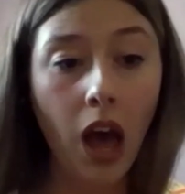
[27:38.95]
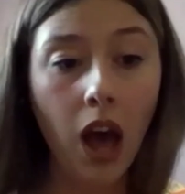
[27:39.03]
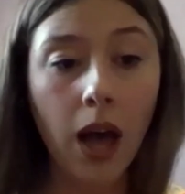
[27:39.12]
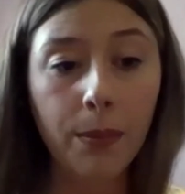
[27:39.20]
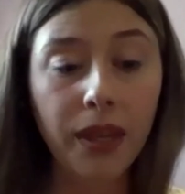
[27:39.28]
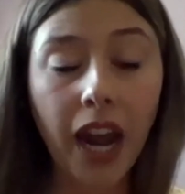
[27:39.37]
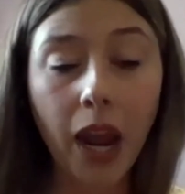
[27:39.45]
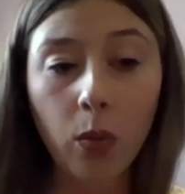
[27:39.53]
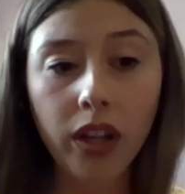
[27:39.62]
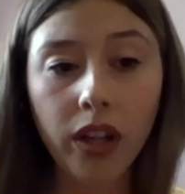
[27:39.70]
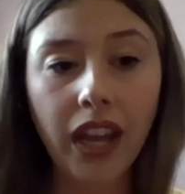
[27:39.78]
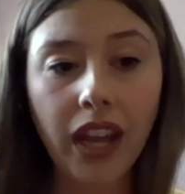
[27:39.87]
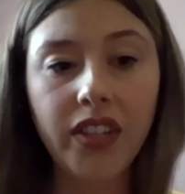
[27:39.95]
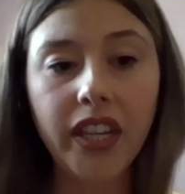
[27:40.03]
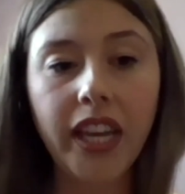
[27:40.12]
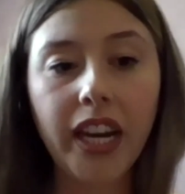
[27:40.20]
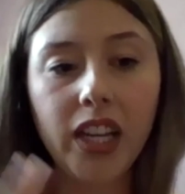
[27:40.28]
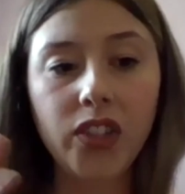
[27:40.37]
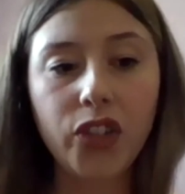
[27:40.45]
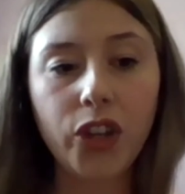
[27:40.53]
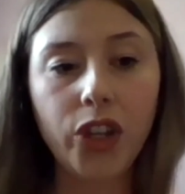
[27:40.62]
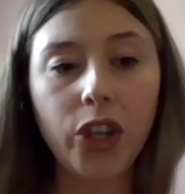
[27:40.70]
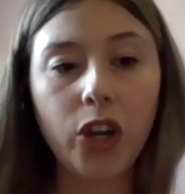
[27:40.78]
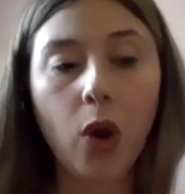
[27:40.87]
And I would like to get
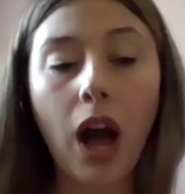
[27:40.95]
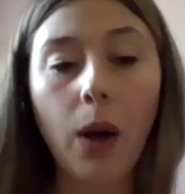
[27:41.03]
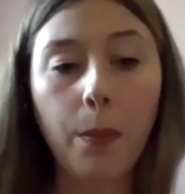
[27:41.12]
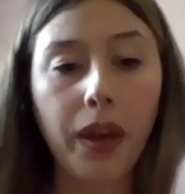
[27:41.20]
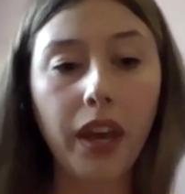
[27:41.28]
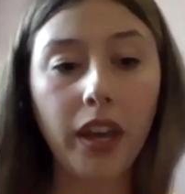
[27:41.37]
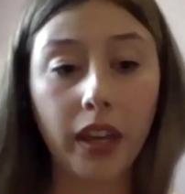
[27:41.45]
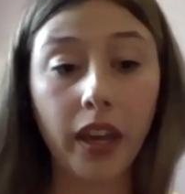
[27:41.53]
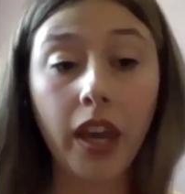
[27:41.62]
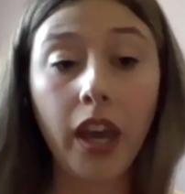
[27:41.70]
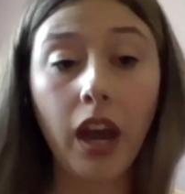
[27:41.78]
into, helping,